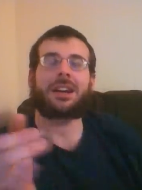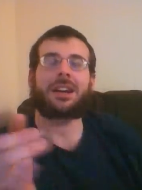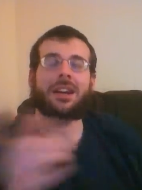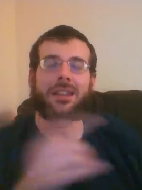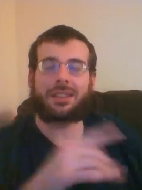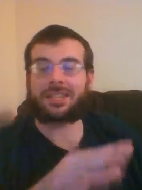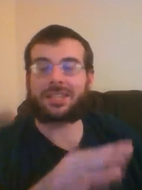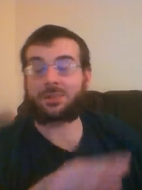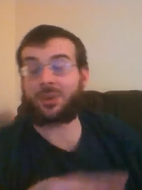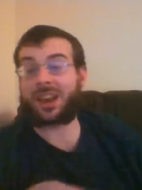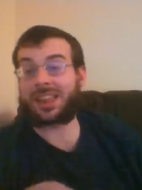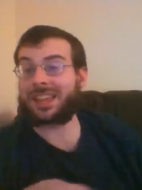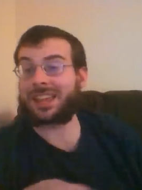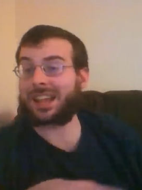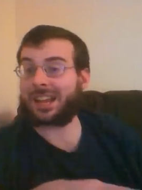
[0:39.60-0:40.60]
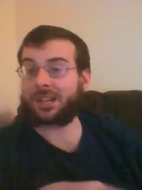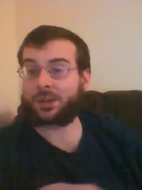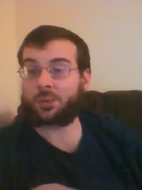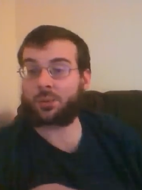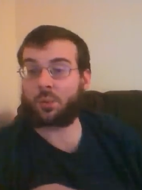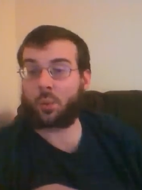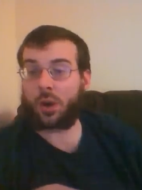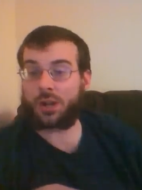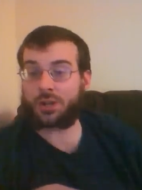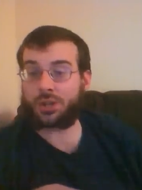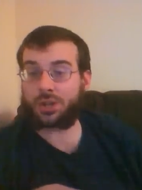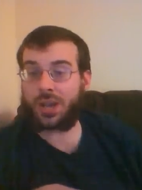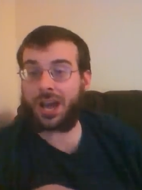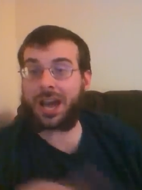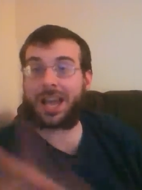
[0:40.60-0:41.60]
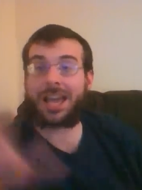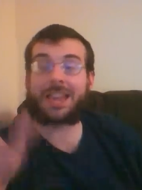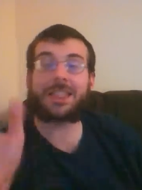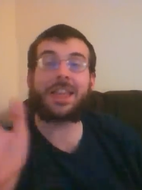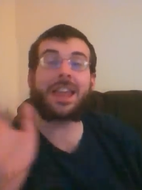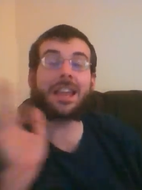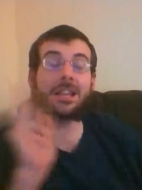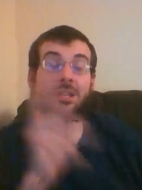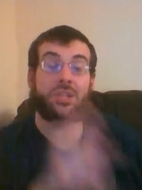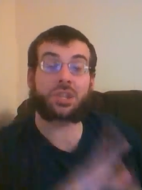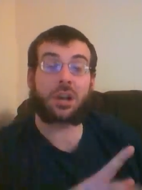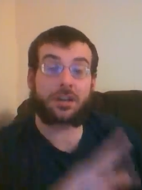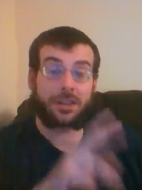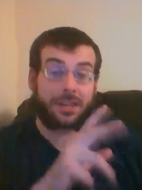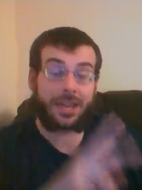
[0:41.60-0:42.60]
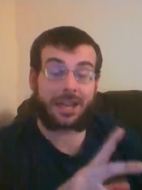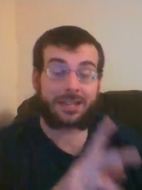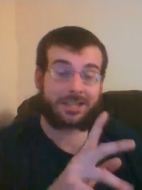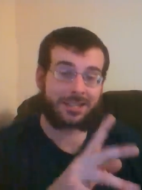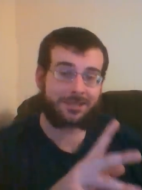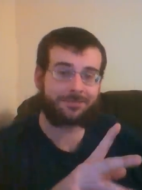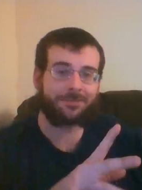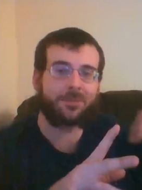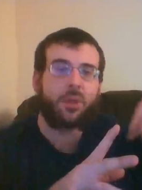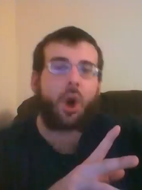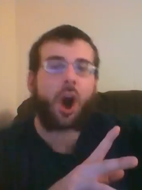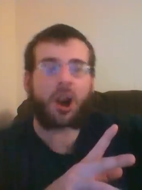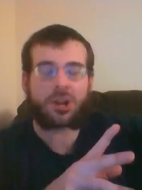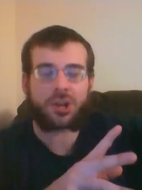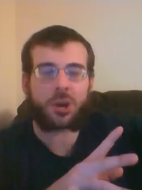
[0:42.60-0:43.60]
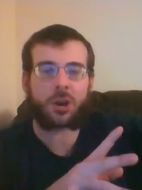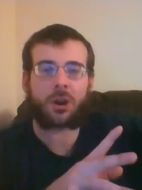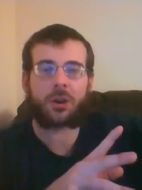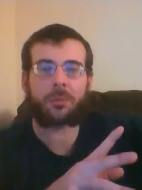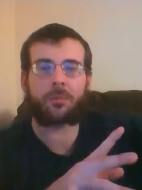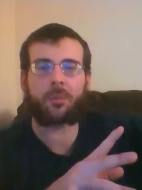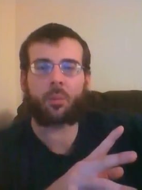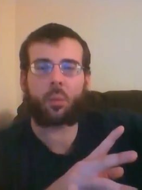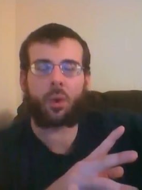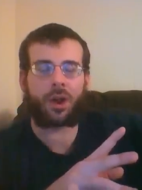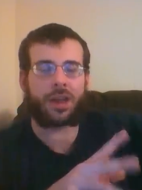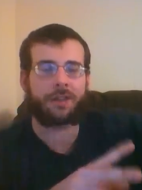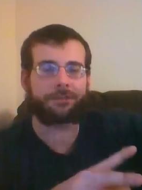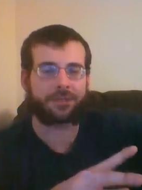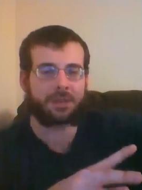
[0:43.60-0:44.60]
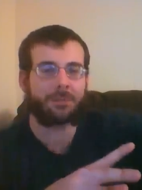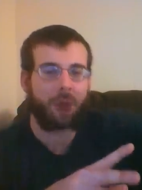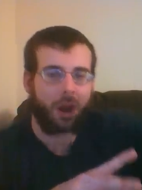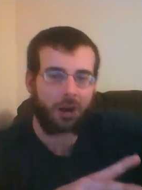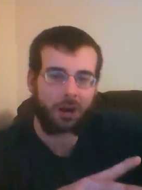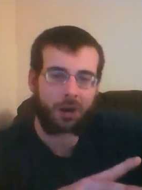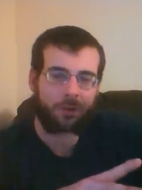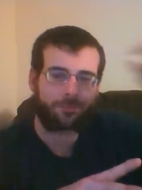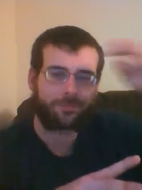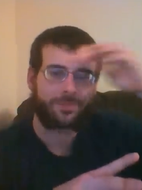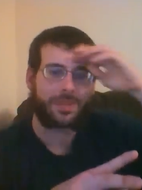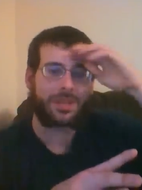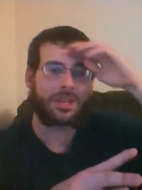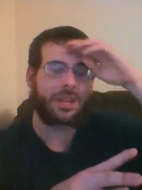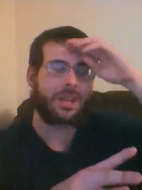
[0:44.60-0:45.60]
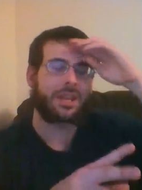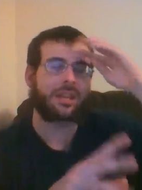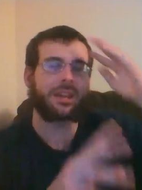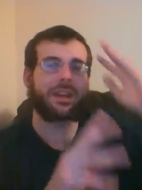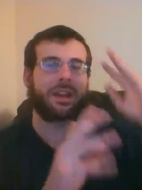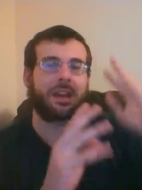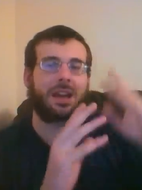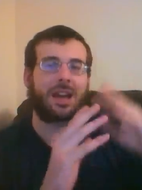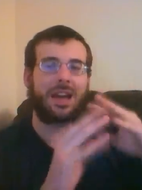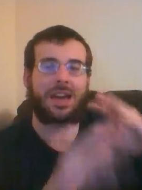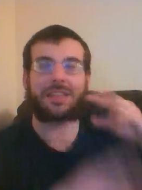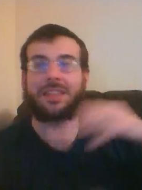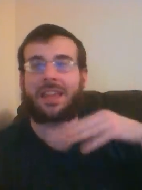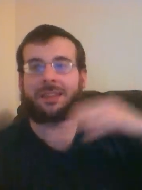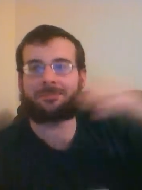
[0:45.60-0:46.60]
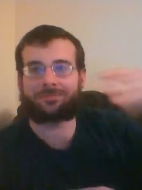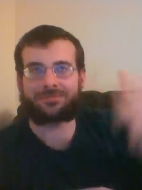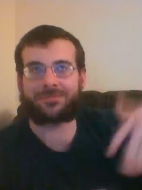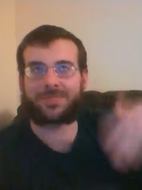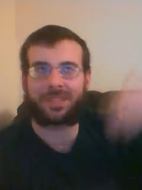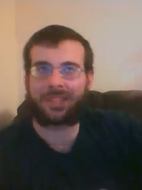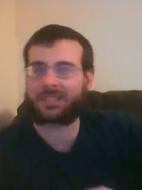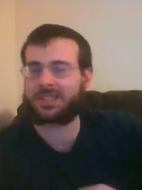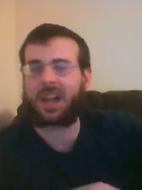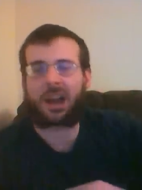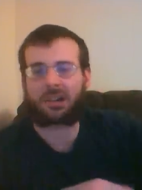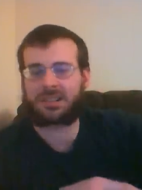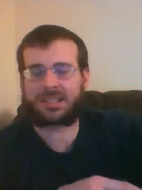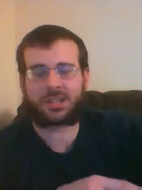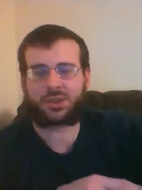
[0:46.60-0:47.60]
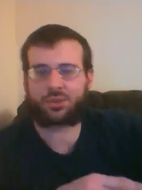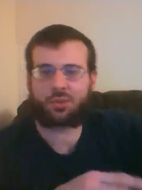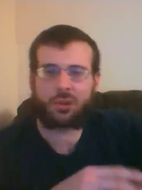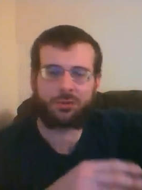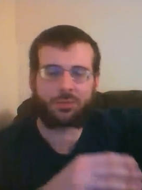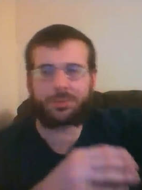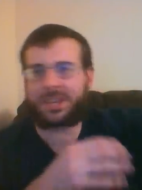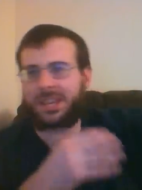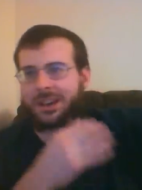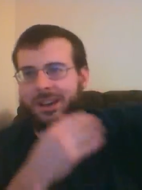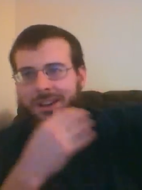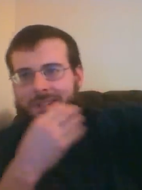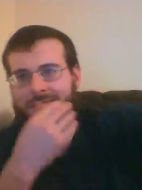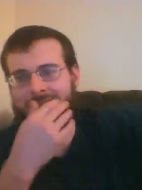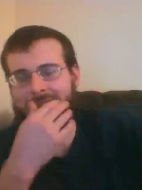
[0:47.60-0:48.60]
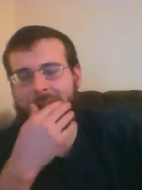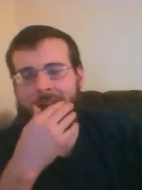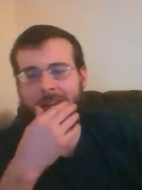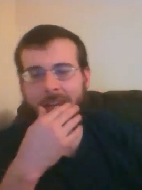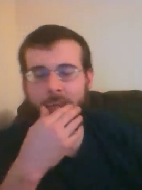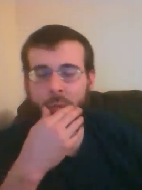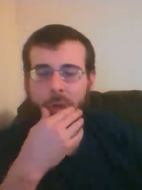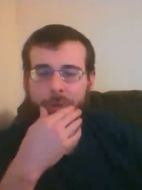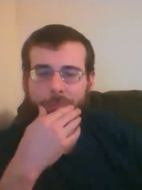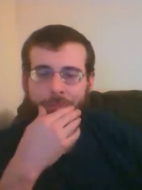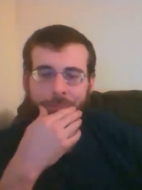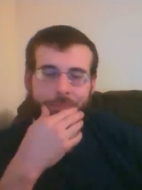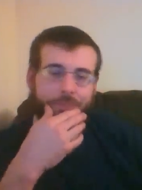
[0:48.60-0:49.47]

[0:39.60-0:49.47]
uh, this one I think I can do in one shot and then I can start the next long term what if tomorrow, uh, and then the Sakura Senju one will be on Saturday as well.